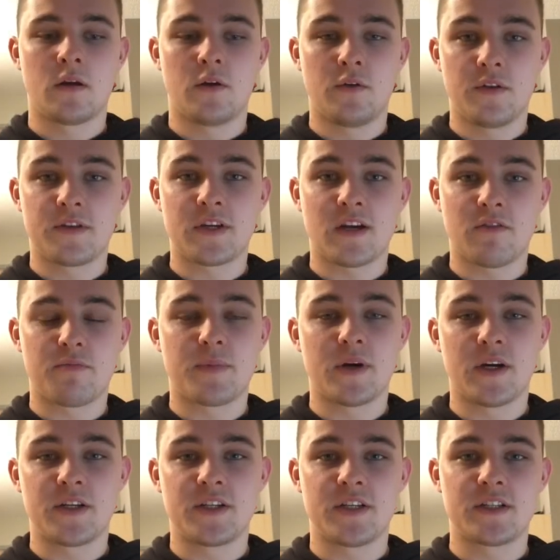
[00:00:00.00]
Another type of
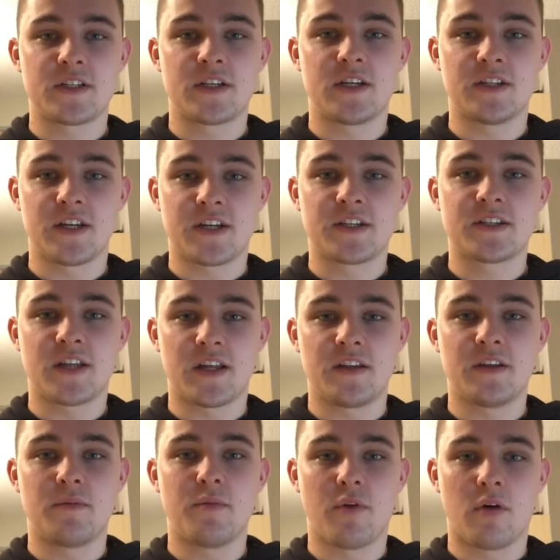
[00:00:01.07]
purchase is
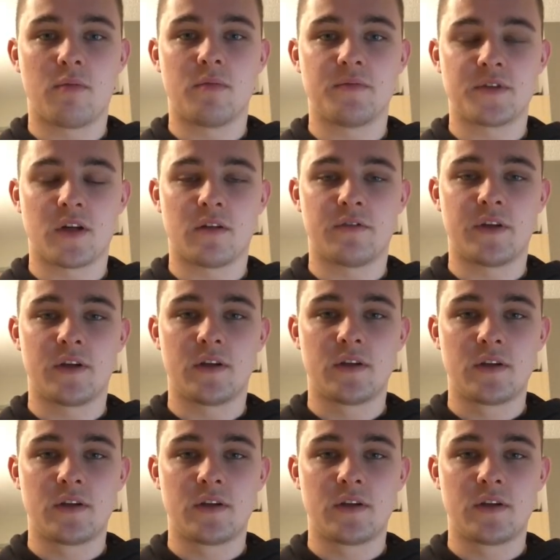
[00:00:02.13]
extended problem solving.